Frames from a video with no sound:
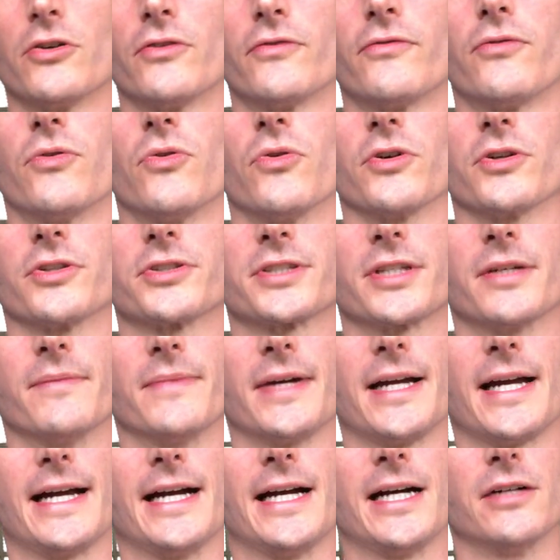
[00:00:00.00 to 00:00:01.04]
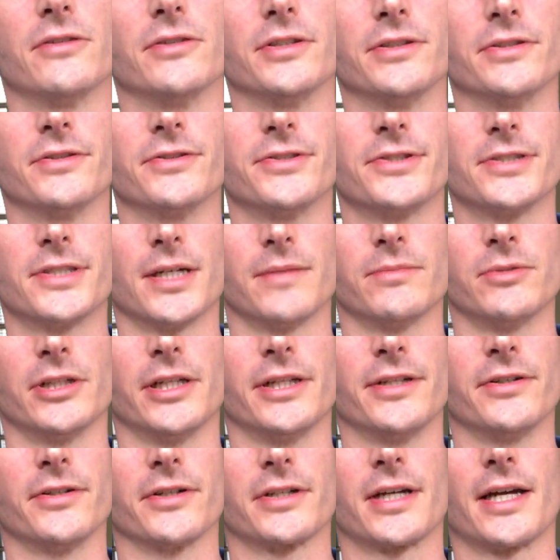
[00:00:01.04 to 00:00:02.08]
4 somehow and double
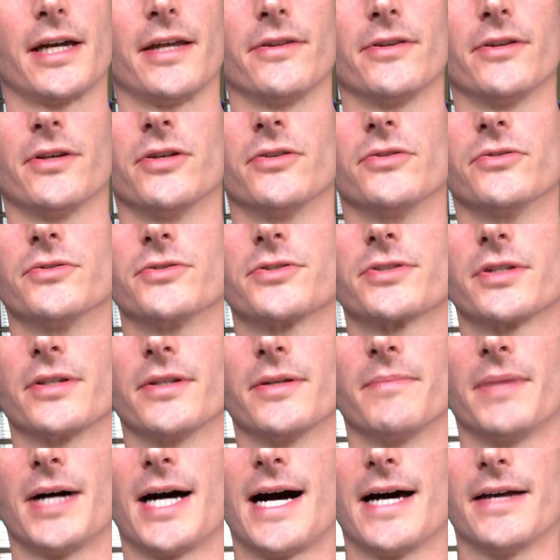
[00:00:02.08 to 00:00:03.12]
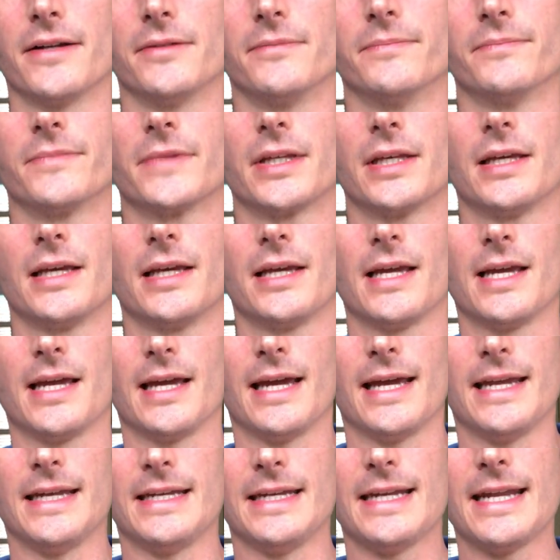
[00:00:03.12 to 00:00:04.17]
undercut those to the bottom.
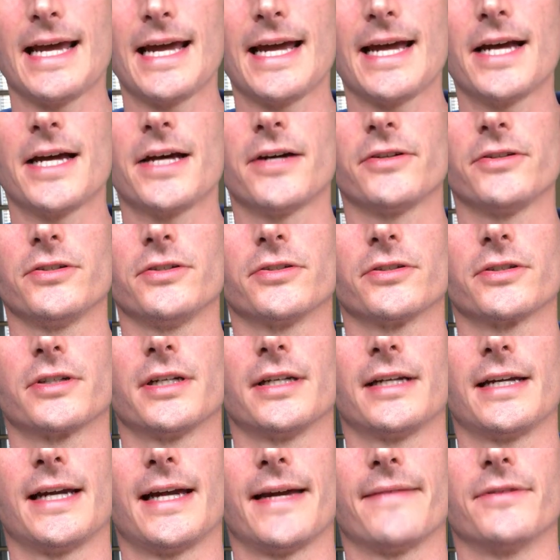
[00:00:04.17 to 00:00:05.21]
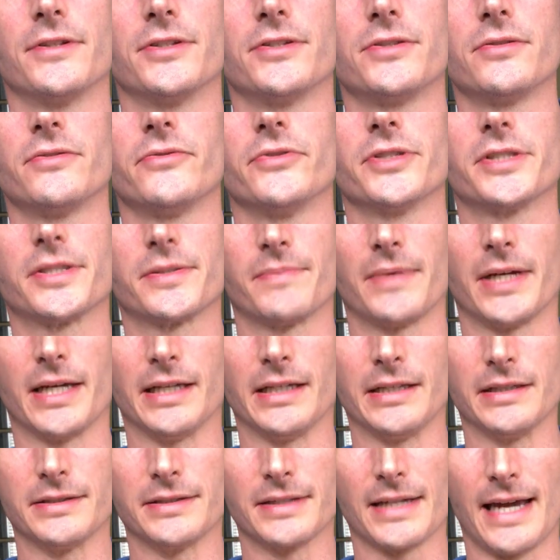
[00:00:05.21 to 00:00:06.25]
And now you're going to have the Two of
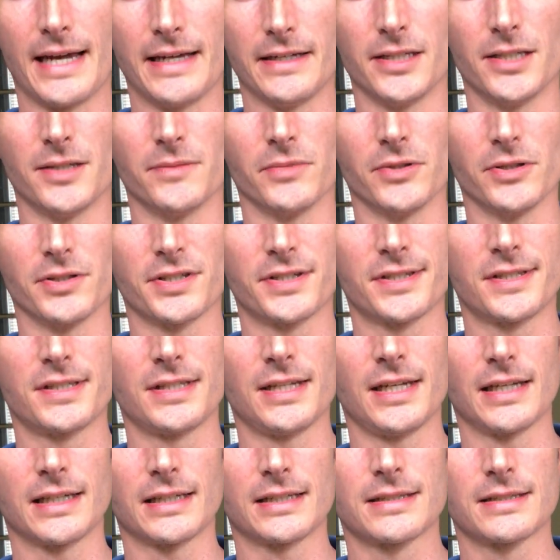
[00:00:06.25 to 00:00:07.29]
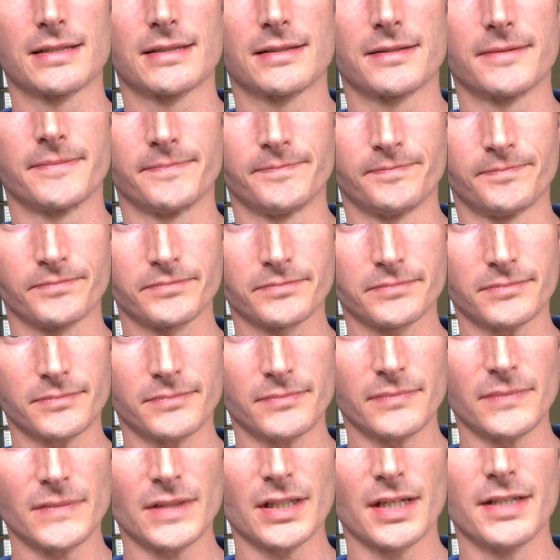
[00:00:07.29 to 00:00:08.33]
Spades at number 6
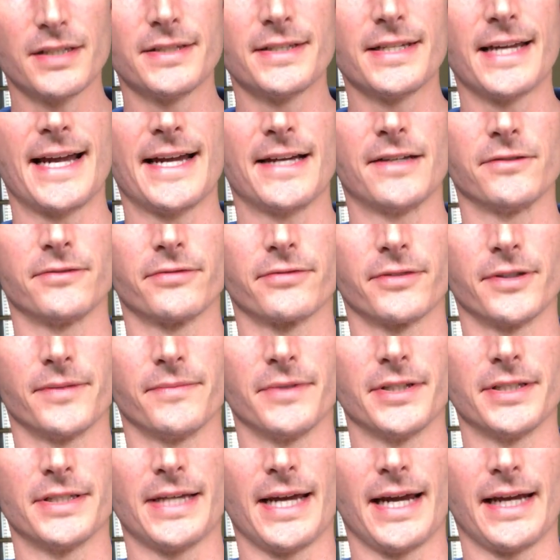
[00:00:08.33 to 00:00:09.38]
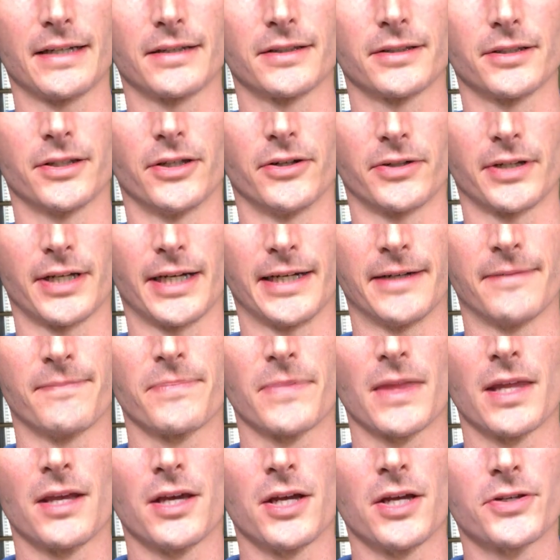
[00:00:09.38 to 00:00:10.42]
down from the deck, okay?
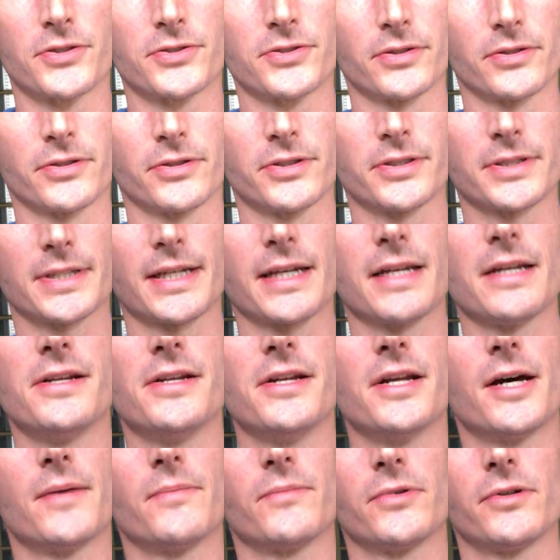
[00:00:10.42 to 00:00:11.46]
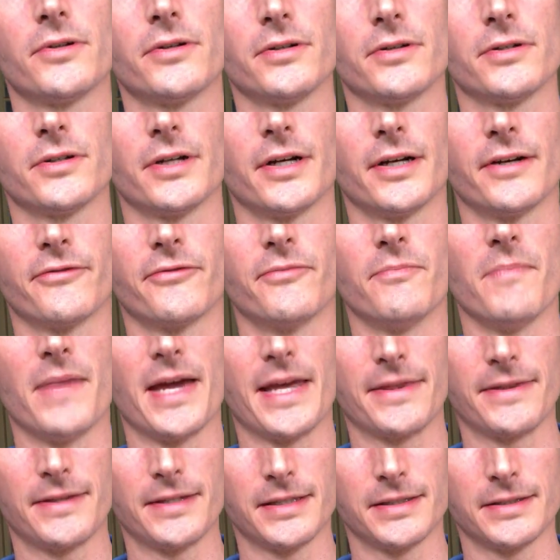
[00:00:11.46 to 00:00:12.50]
So there's like a number of
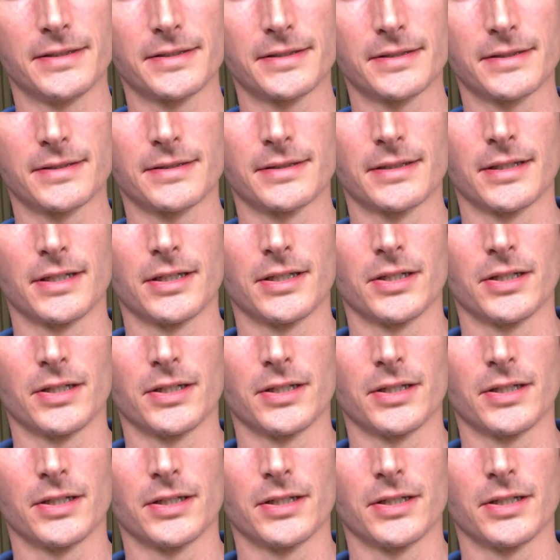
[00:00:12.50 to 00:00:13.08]
methods